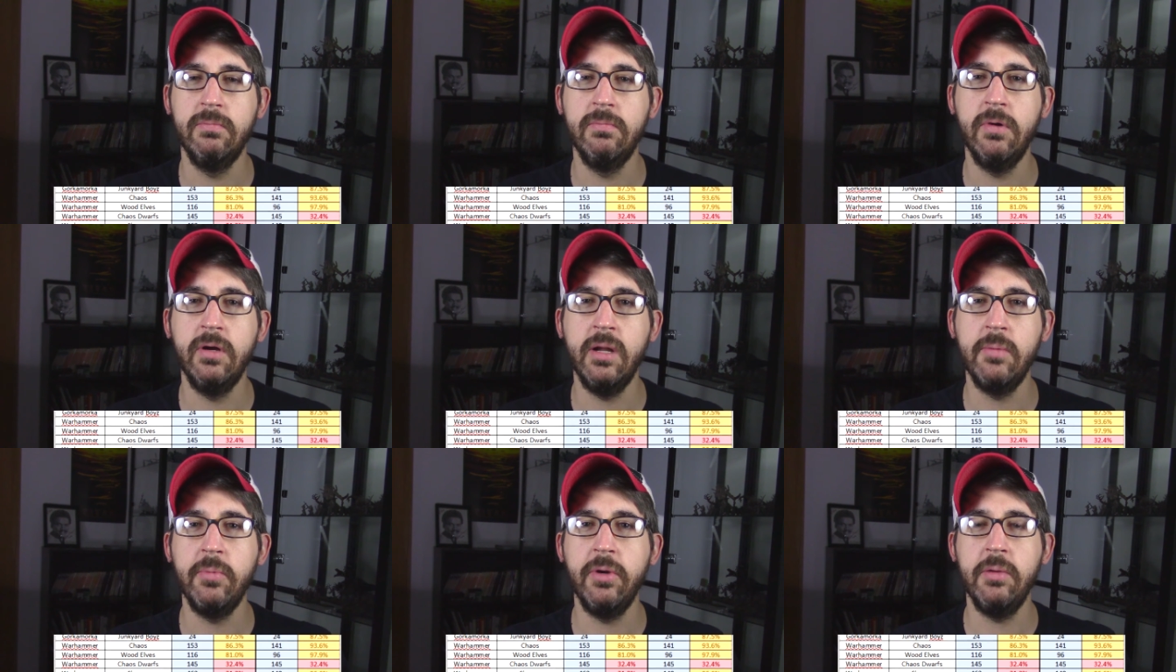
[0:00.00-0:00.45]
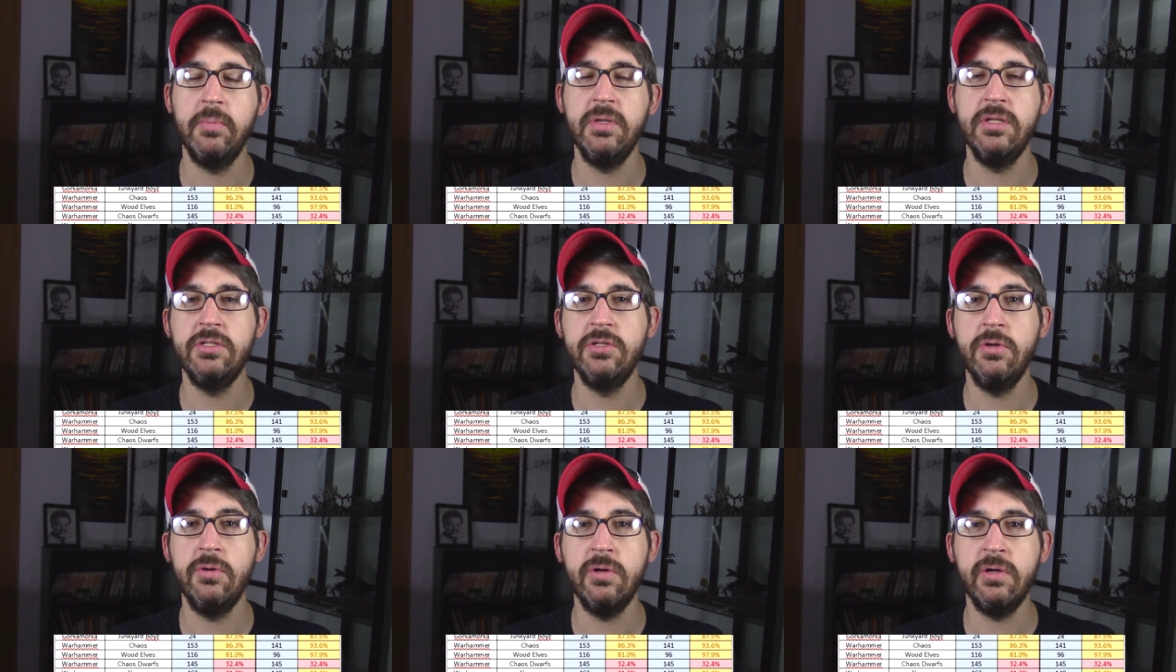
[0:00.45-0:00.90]
I'm gonna be
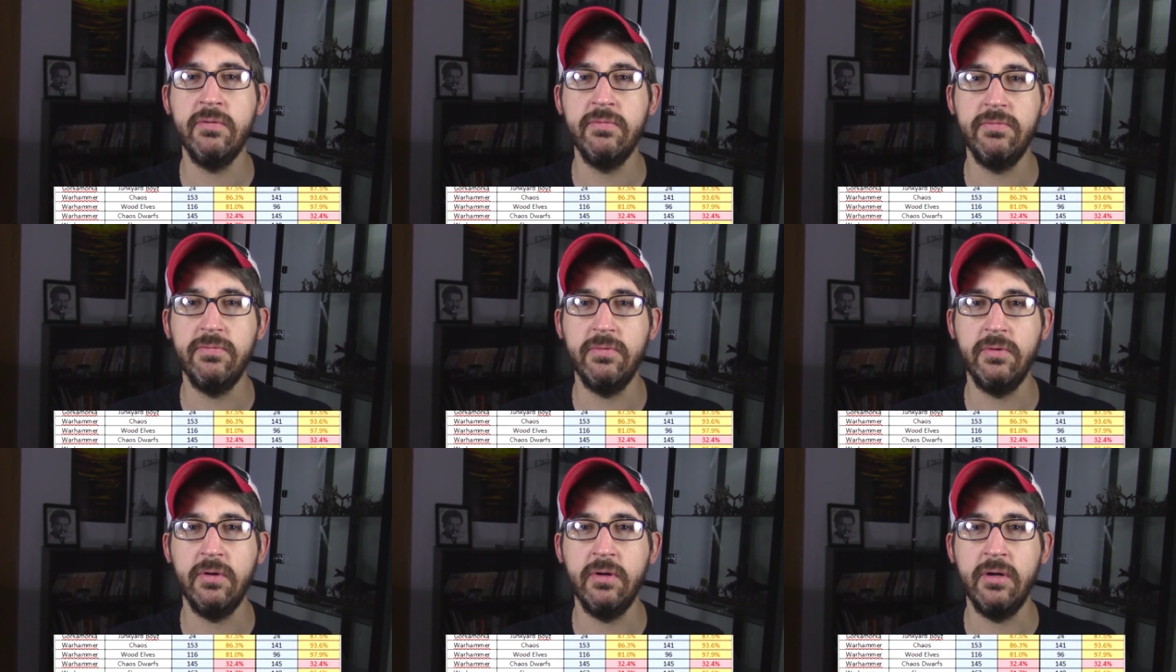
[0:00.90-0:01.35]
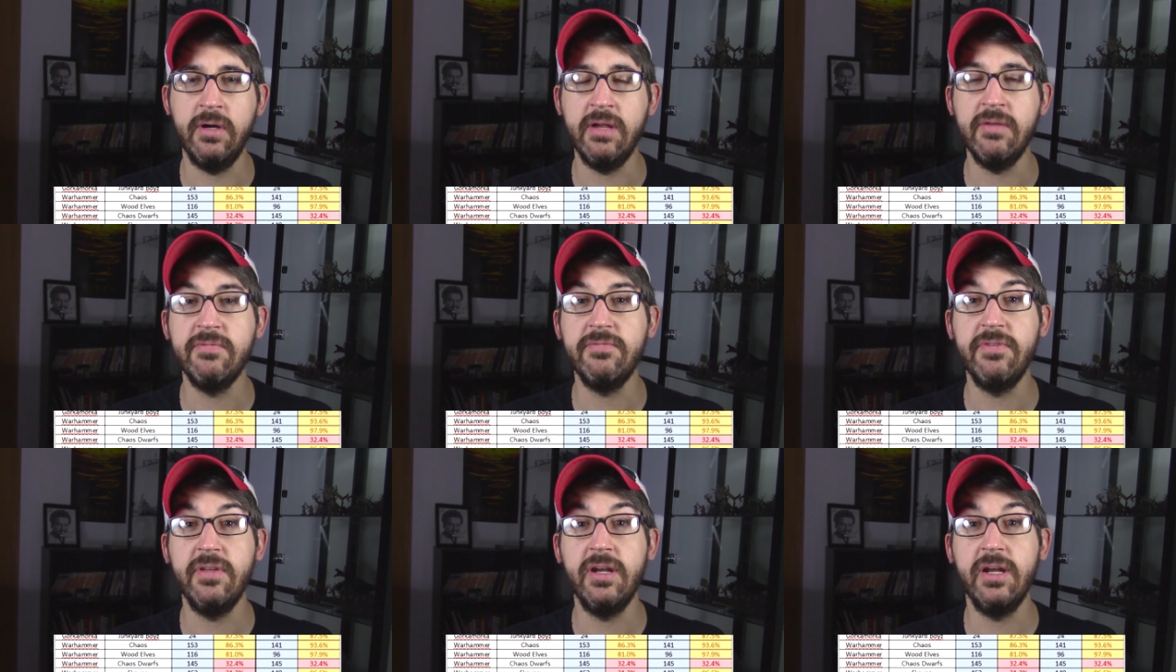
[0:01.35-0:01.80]
doing for
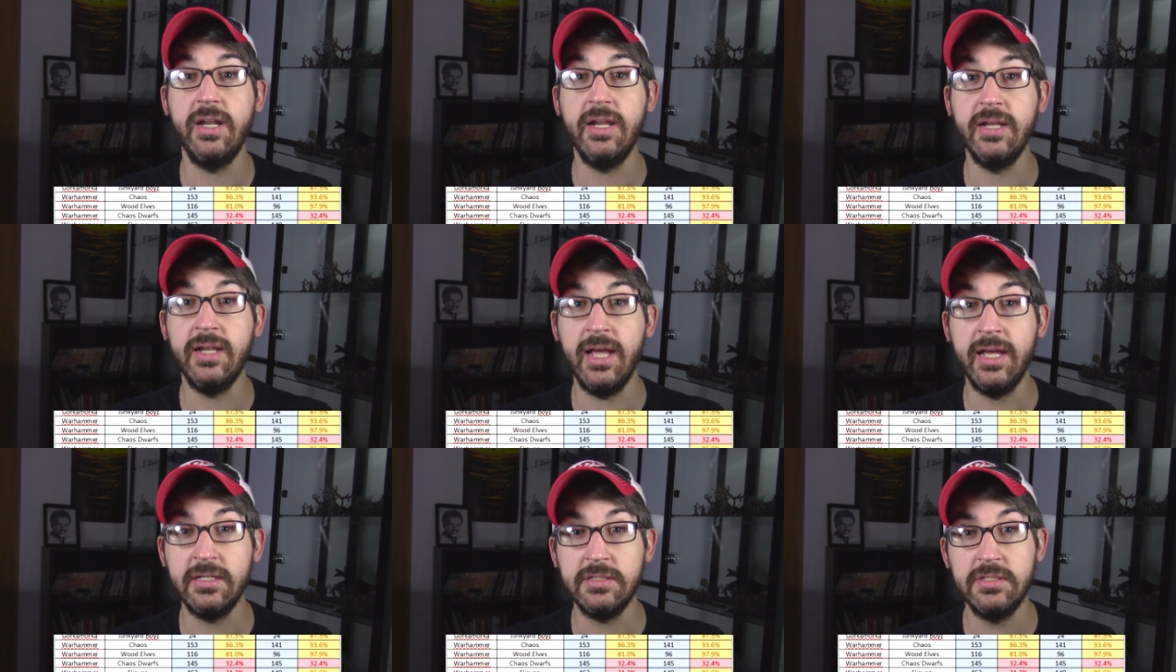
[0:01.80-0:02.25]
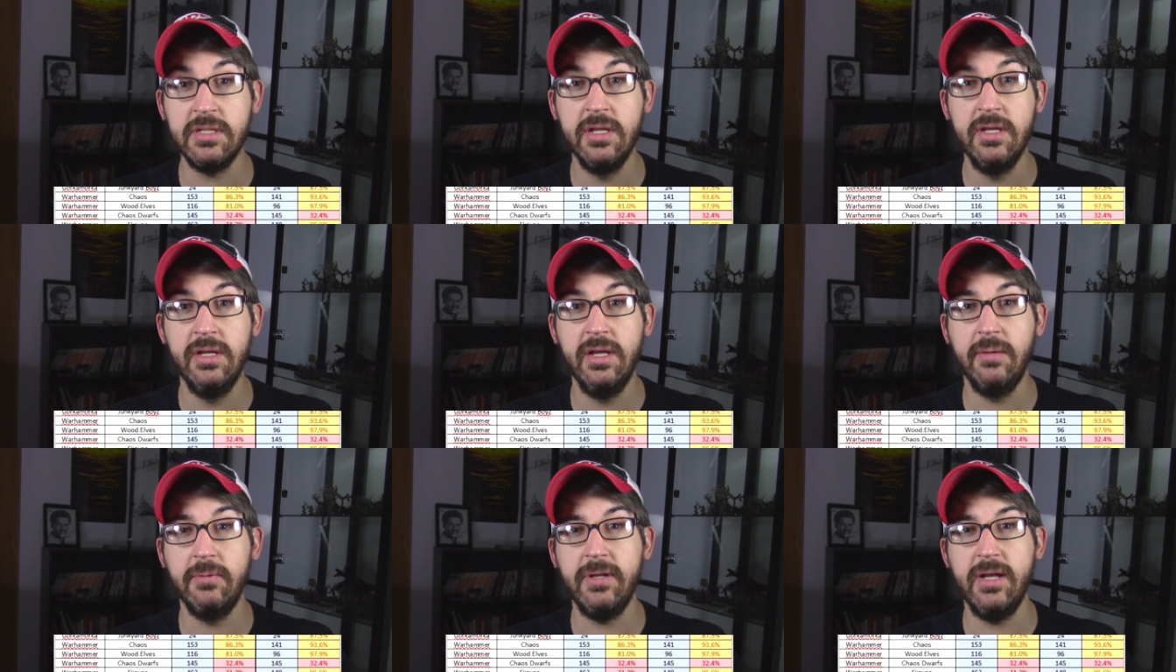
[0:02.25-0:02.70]
Infinity next.
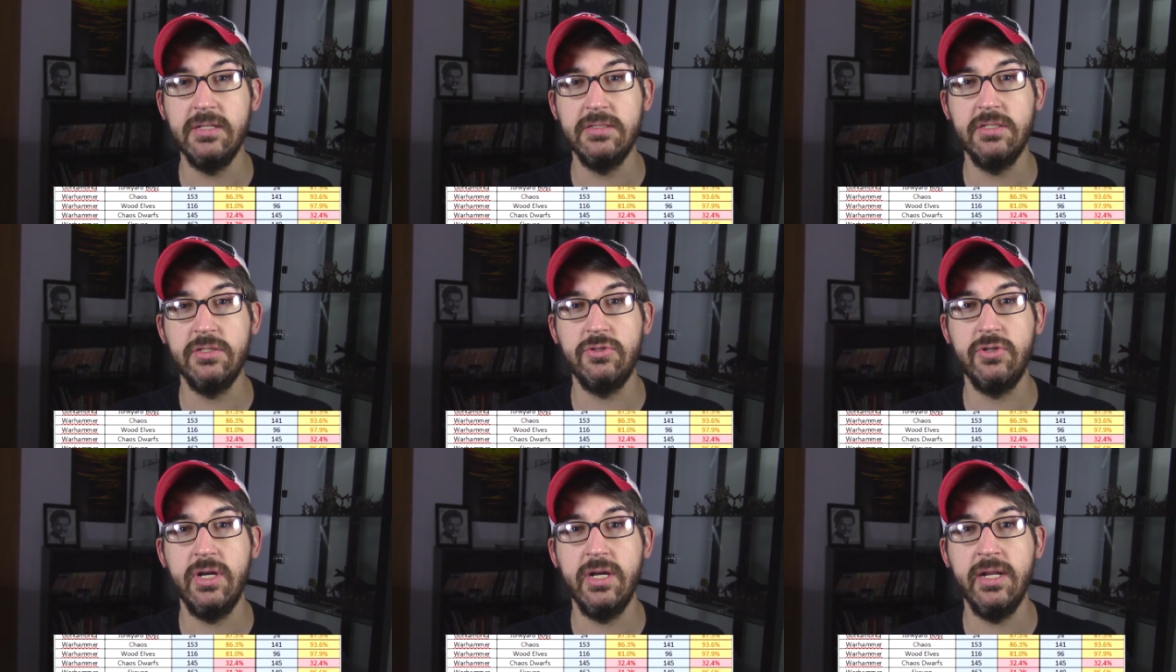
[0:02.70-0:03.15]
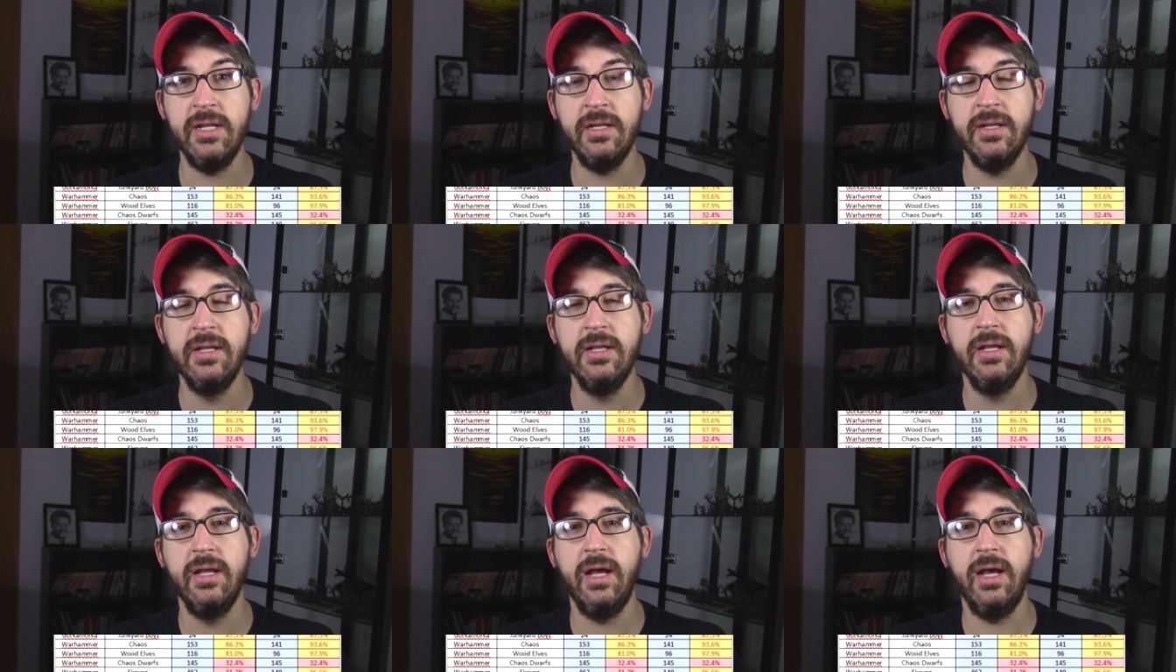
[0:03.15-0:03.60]
Concentrating
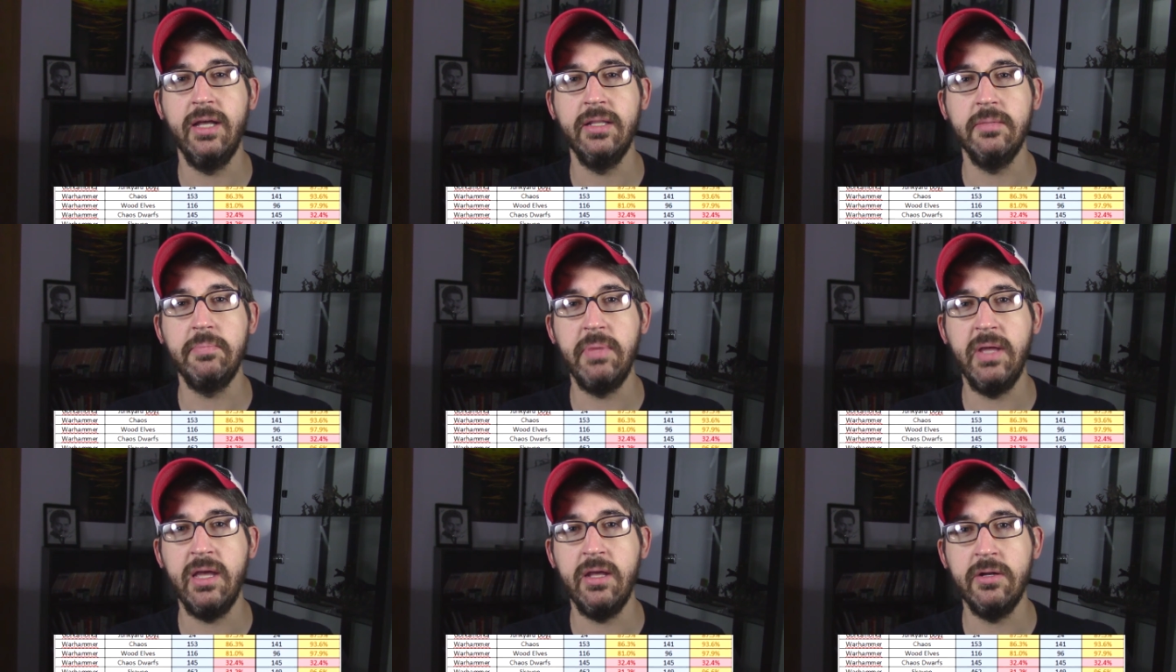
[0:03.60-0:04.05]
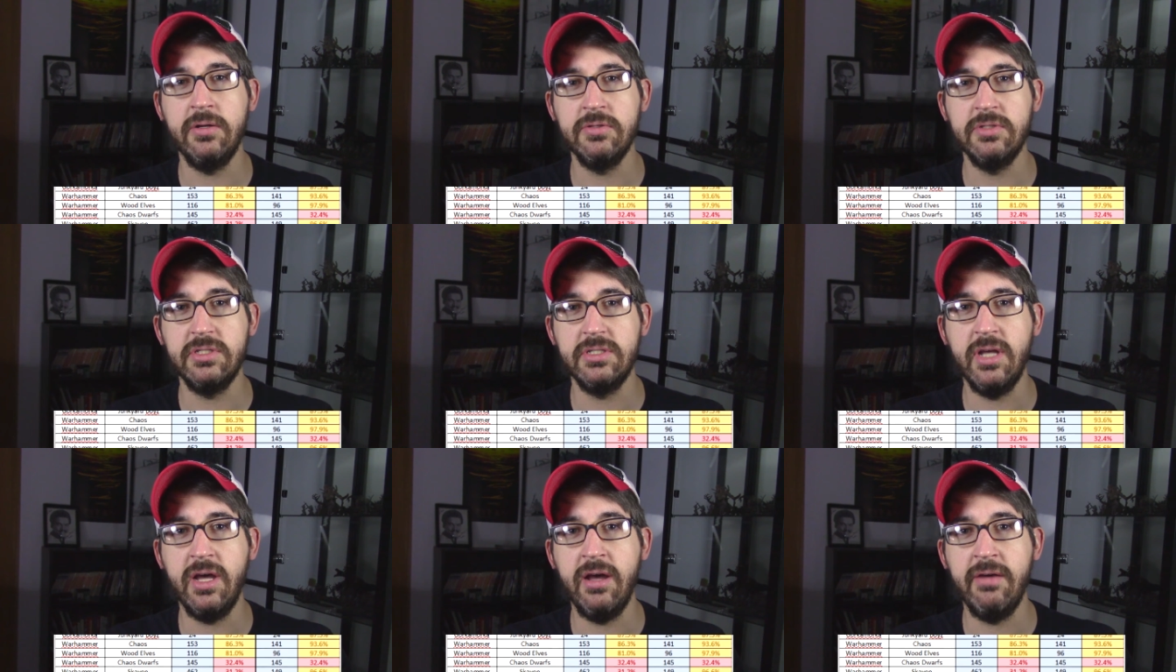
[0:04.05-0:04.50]
on the Pano
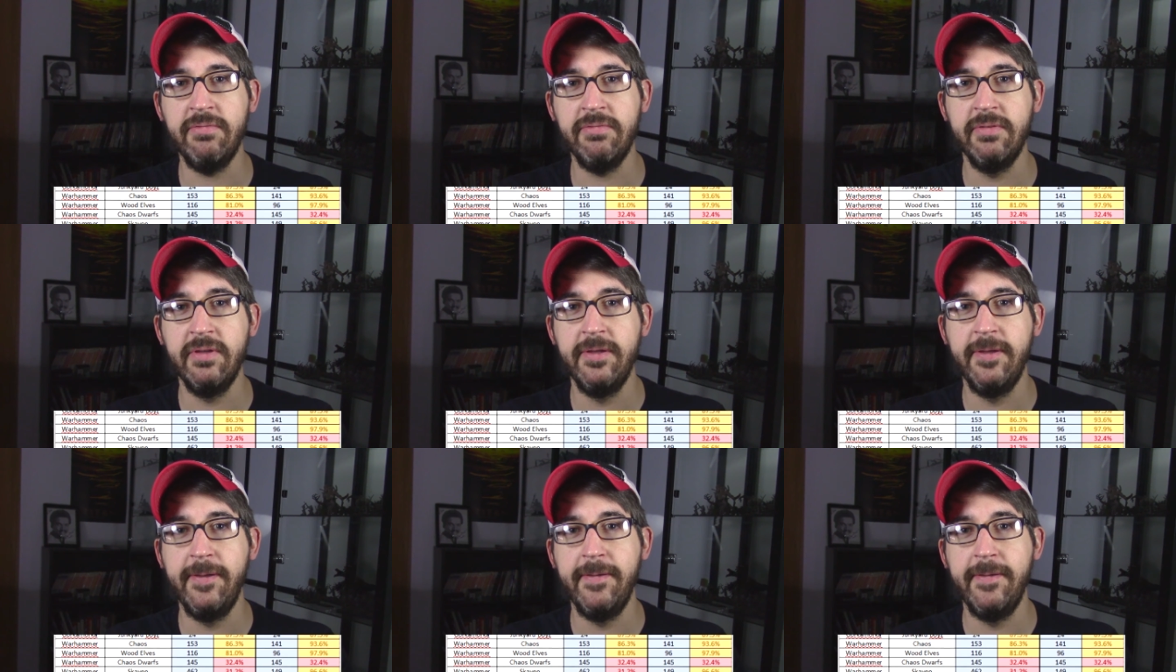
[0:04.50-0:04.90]
stuff.